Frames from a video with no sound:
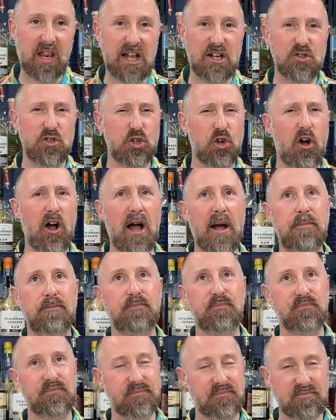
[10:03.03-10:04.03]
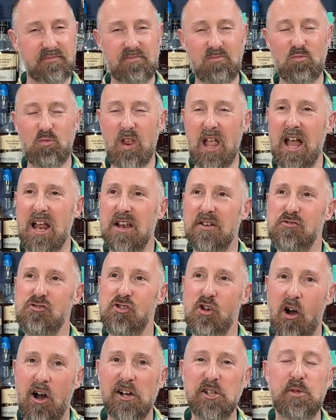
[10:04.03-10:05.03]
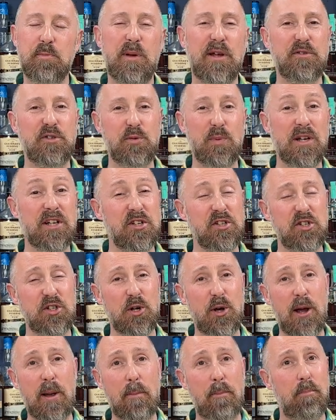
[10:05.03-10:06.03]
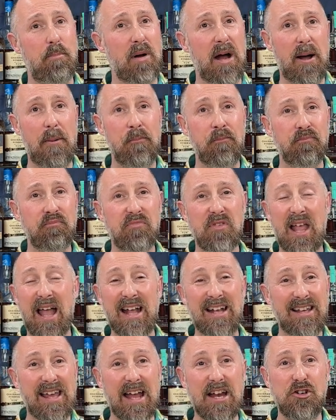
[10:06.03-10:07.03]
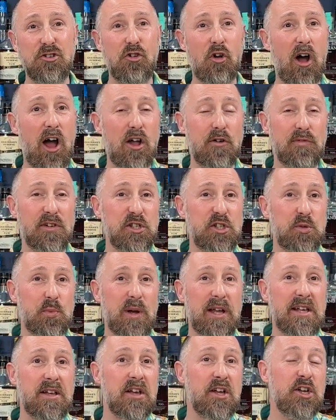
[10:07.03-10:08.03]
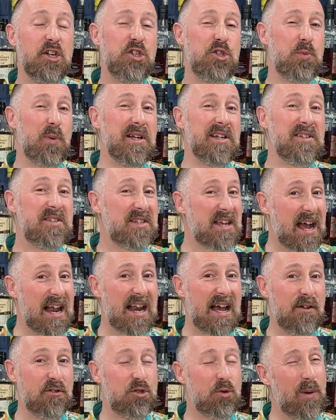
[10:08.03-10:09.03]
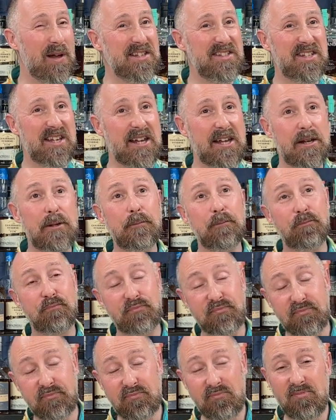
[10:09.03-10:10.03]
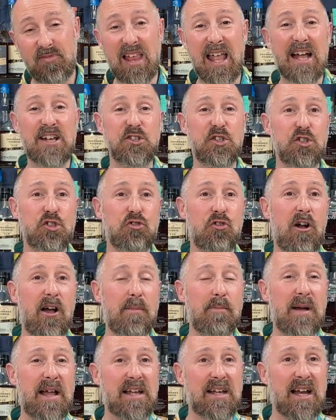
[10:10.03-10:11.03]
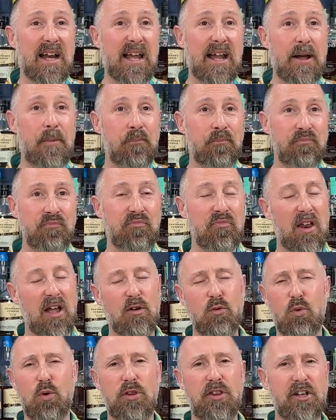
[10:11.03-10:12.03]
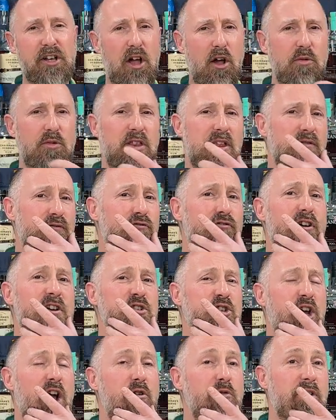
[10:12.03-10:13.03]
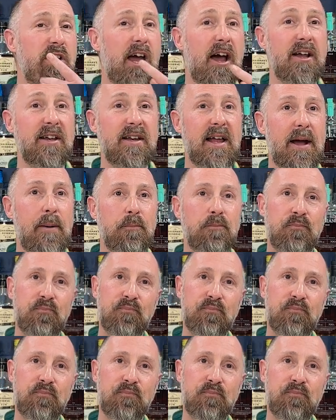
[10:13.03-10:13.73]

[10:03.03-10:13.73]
it's got a nice bit of sweetness to it, but again, not overly sweet. Sweetness scale out of 20, as I try and make clear. Oh, the fresh coconut in that.